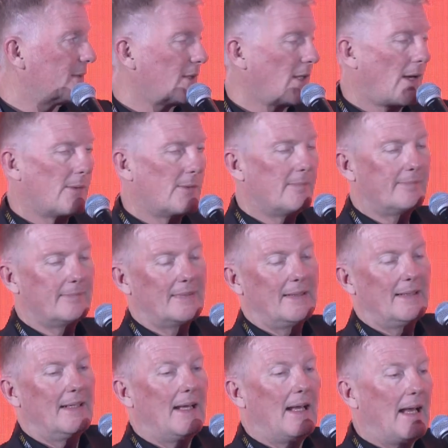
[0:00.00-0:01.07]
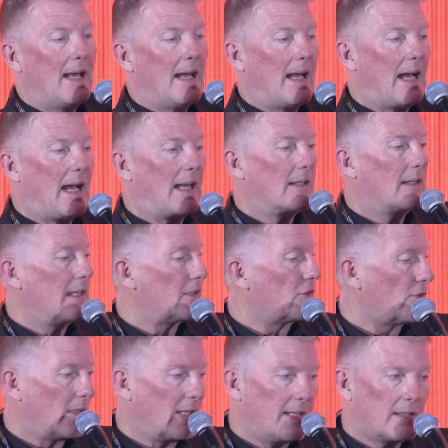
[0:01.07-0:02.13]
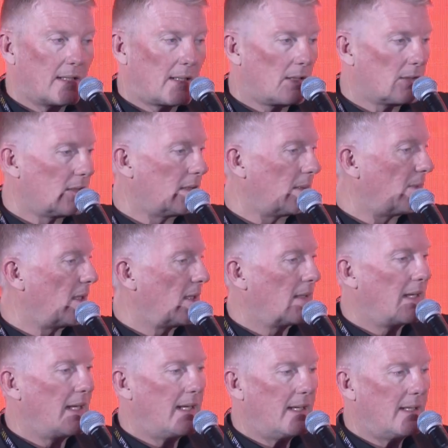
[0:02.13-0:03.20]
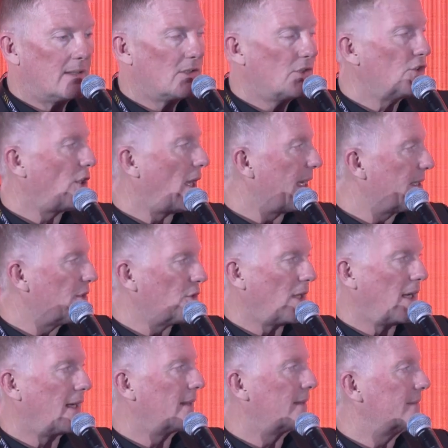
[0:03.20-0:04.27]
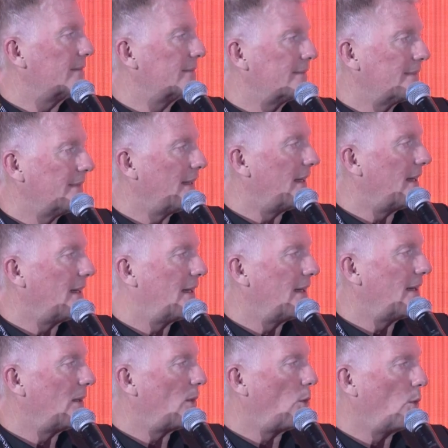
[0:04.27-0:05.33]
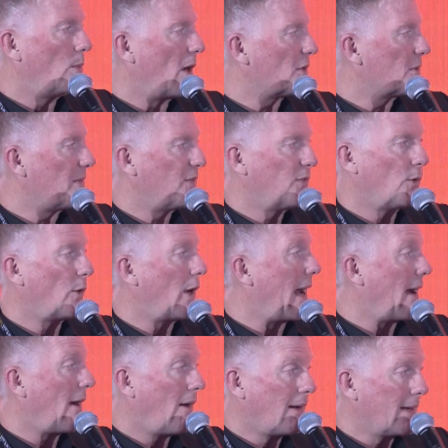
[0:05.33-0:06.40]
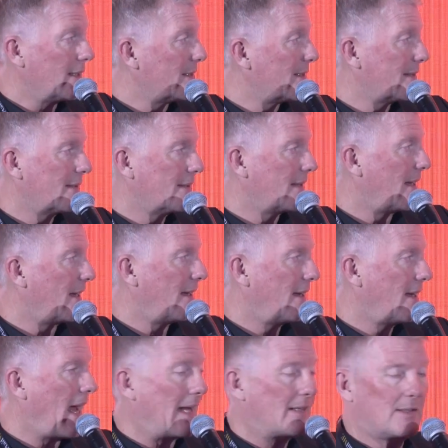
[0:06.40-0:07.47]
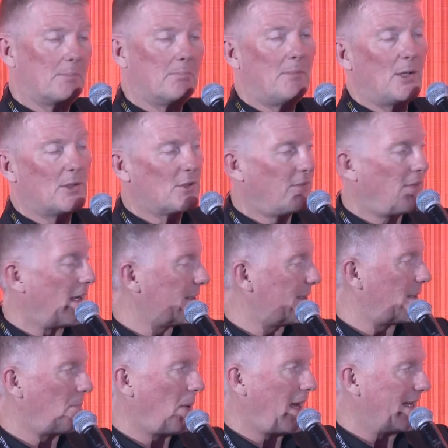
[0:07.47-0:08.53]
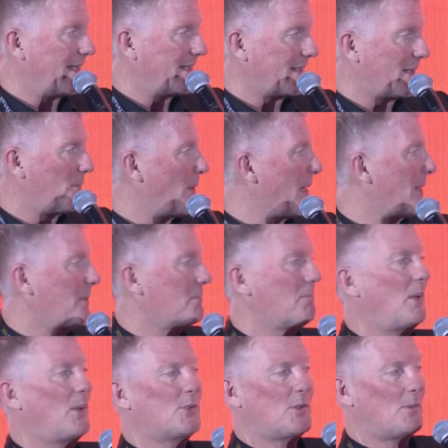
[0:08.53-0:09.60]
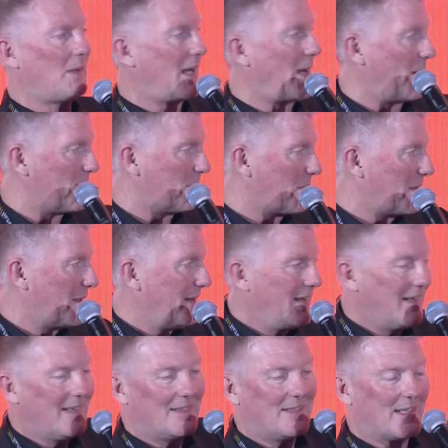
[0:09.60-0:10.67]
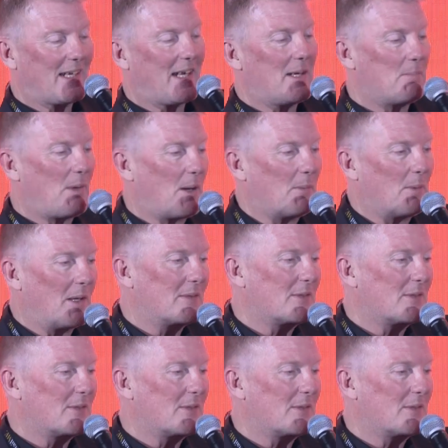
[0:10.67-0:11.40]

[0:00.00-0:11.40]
So, and literally the customer is changing almost before our eyes at a much faster pace than we can possibly hope to keep up with.